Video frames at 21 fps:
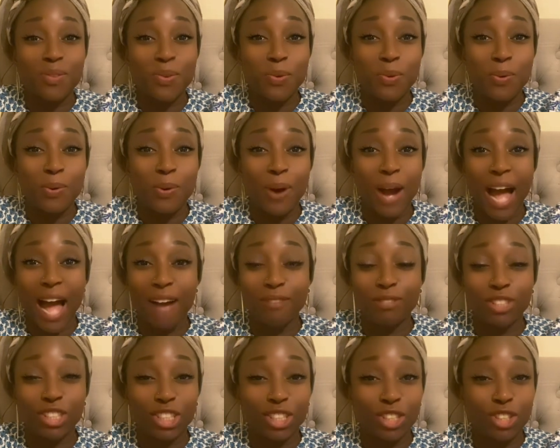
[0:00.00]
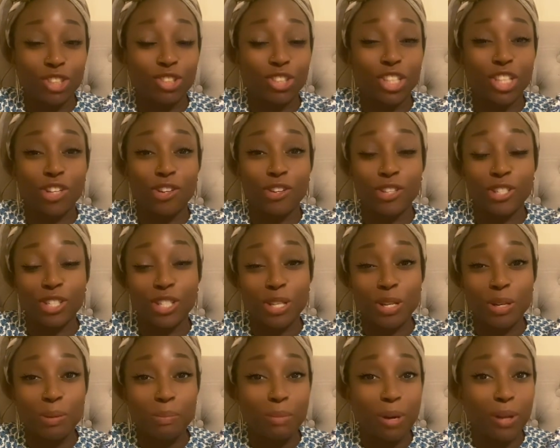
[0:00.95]
who have children or
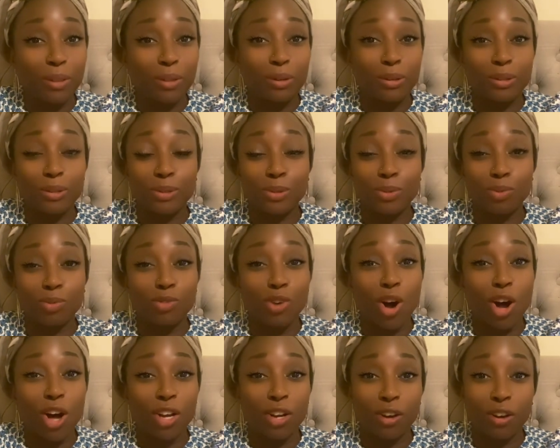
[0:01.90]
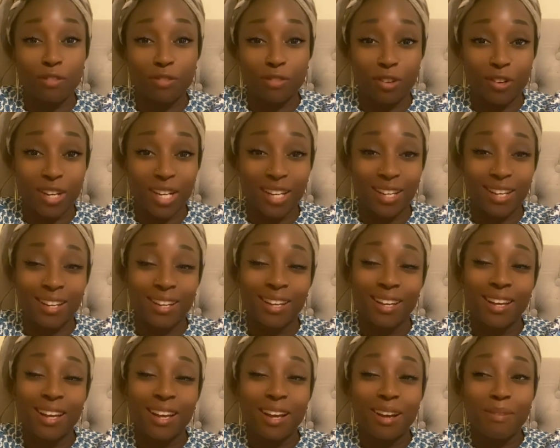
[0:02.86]
single mothers who've gone off grid.
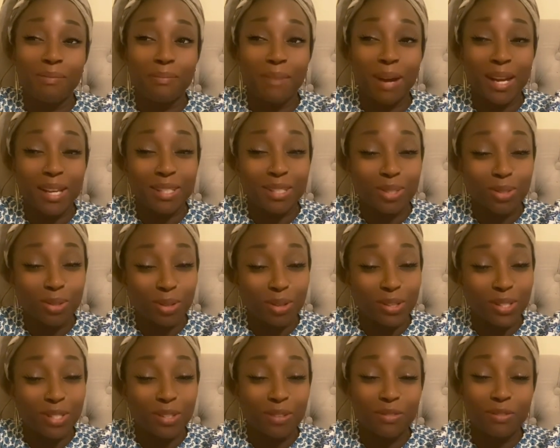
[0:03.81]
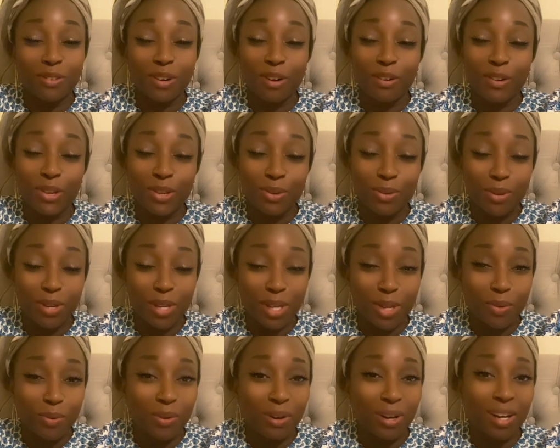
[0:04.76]
My story is a very
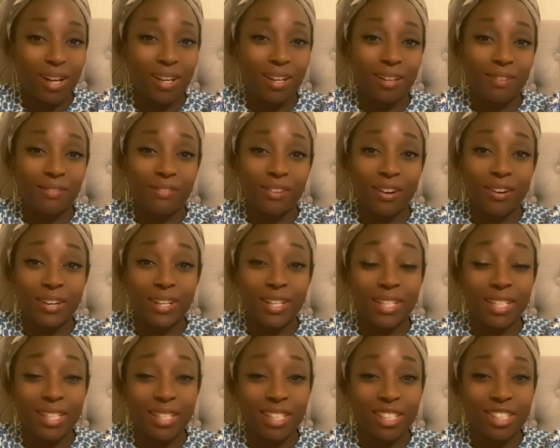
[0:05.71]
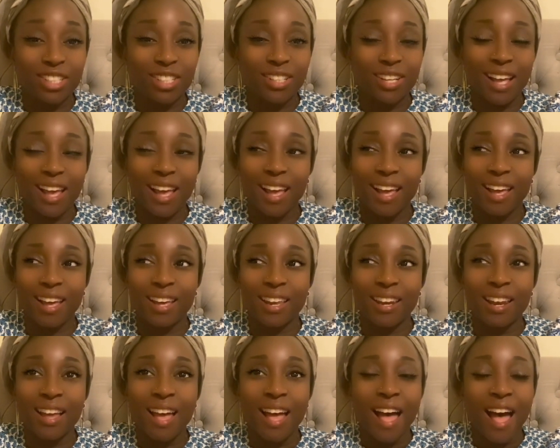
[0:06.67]
unique one and very niched,
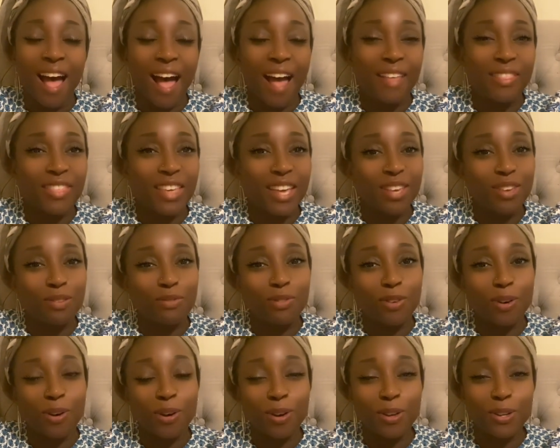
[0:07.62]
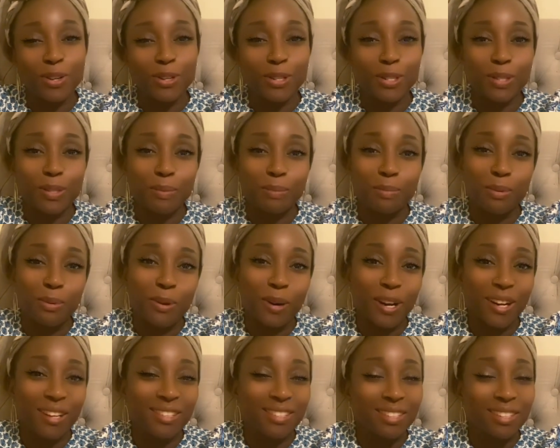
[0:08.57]
and I thank you for all your
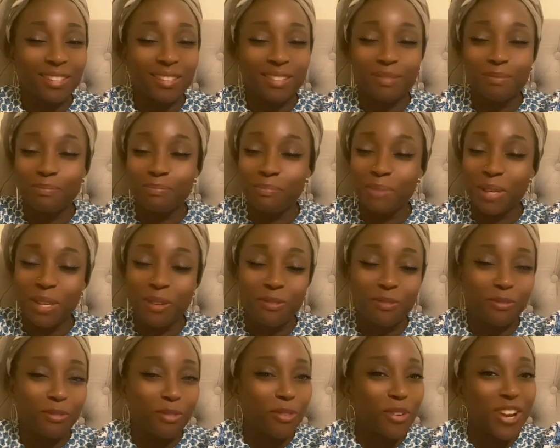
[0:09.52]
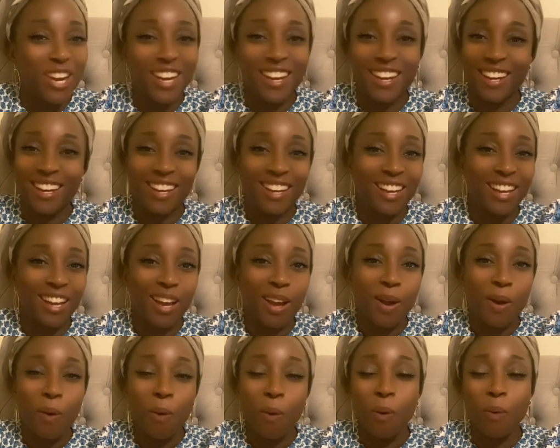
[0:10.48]
support. Be free,
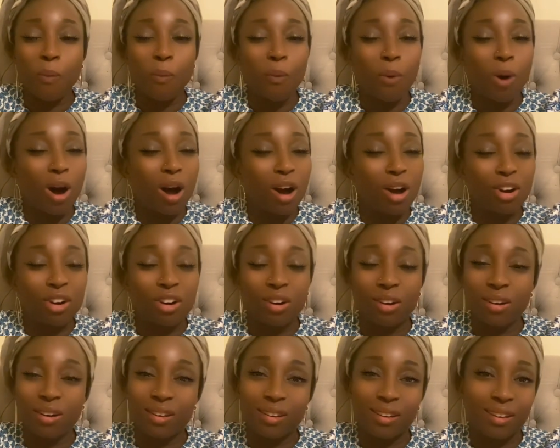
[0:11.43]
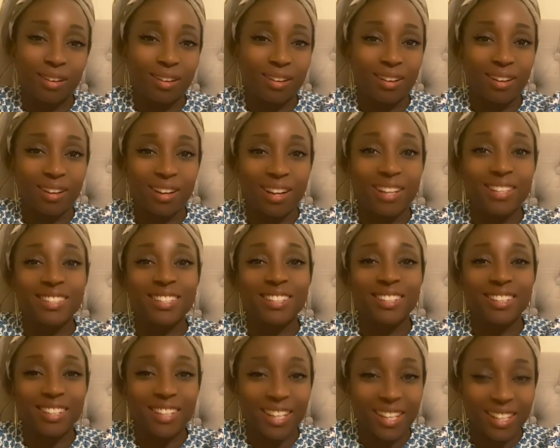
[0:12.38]
walk good.
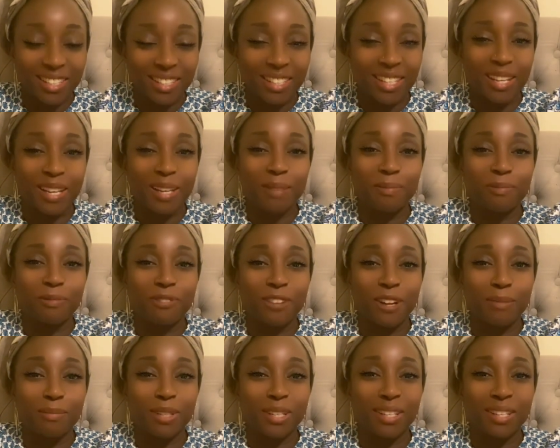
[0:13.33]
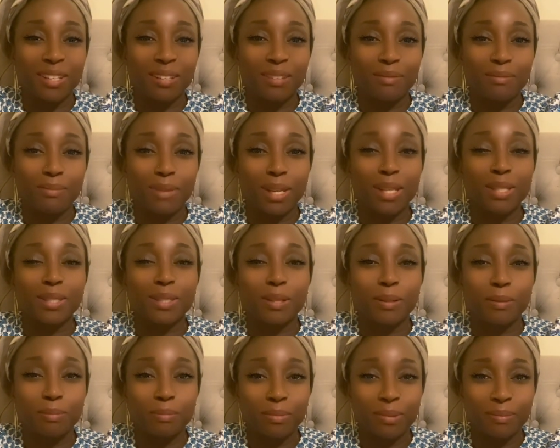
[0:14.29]
Until the next time, family, bless
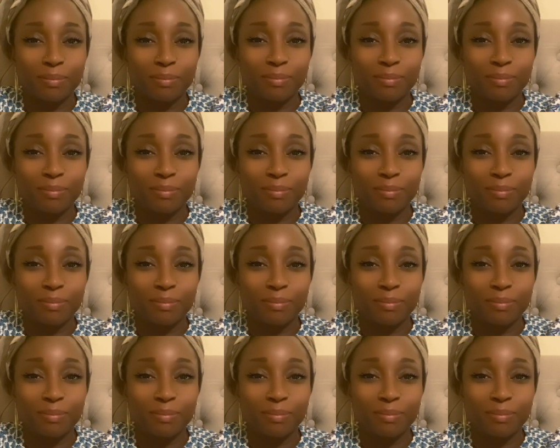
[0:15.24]
up.